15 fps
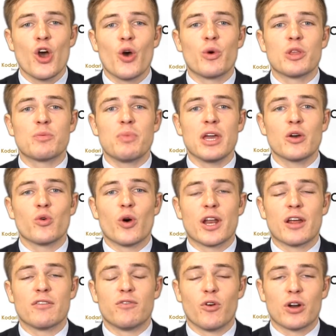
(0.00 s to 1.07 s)
with
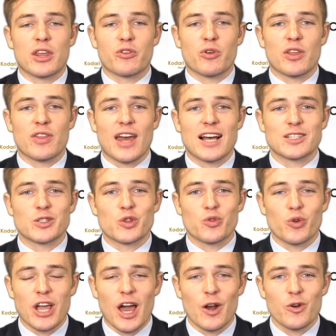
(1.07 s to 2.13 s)
Bitcoin at
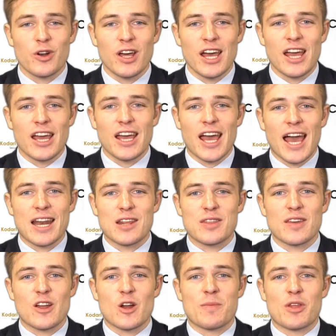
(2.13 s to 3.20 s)
$43,300 and
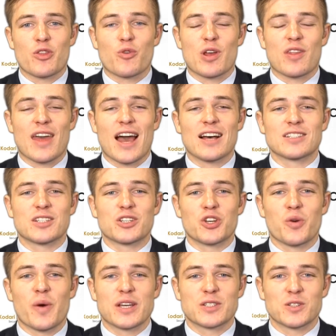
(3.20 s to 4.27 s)
Ethereum at
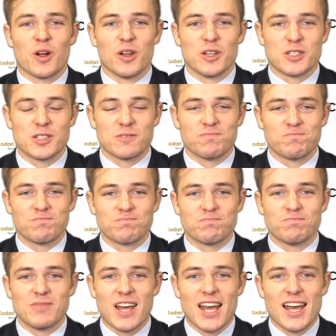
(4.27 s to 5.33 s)
$3,000.
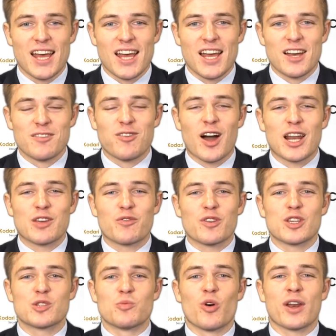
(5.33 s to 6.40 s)
Finally, for
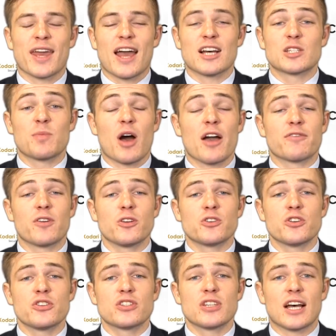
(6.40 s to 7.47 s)
this morning, our SPY
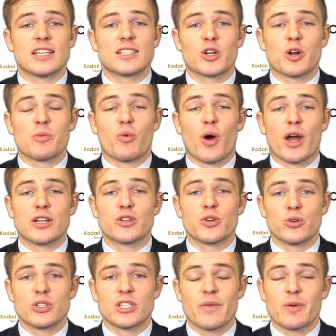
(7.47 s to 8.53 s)
futures are
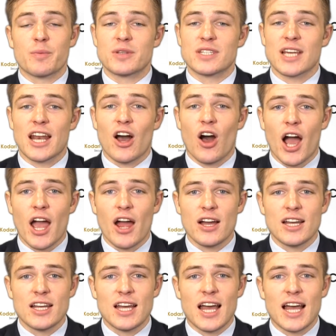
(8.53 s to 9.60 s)
0.27%
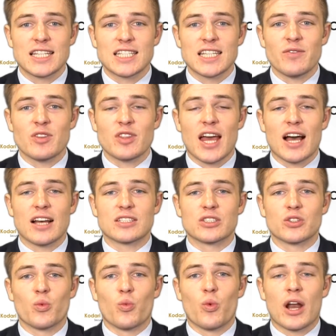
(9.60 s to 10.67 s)
higher at
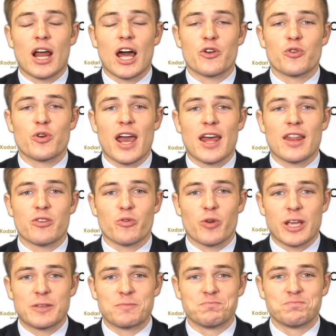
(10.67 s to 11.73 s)

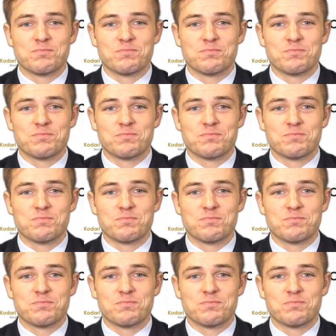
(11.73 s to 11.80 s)
7,103.